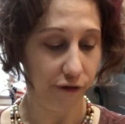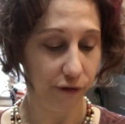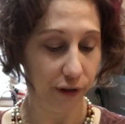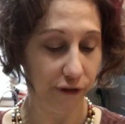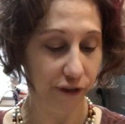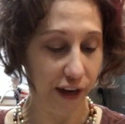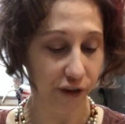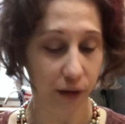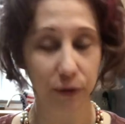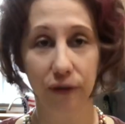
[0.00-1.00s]
for the 5
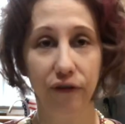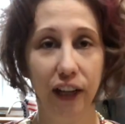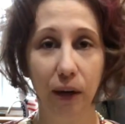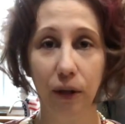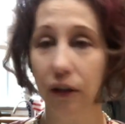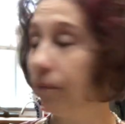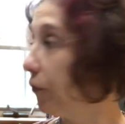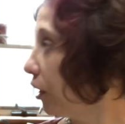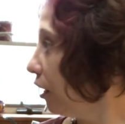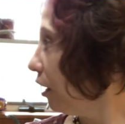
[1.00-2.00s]
cups of flour.
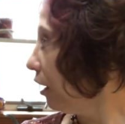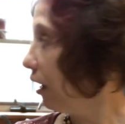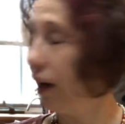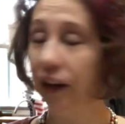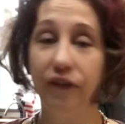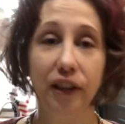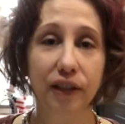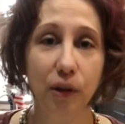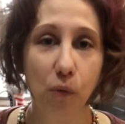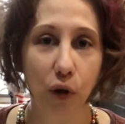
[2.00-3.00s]
I found it
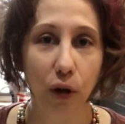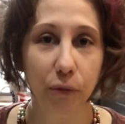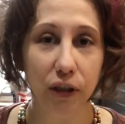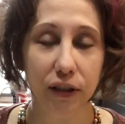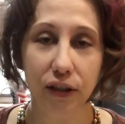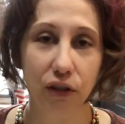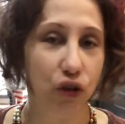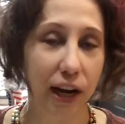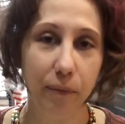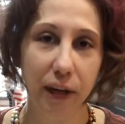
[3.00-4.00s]
in a Walmart, a
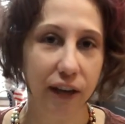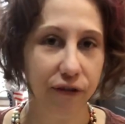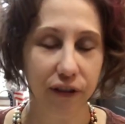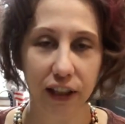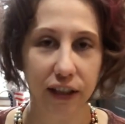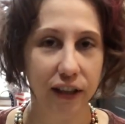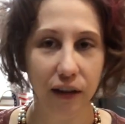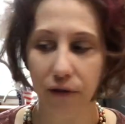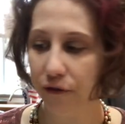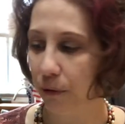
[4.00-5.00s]
giant bag for like
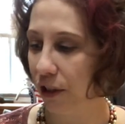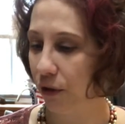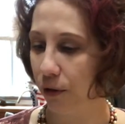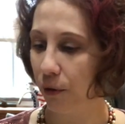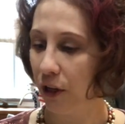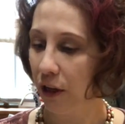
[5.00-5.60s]
$1.42.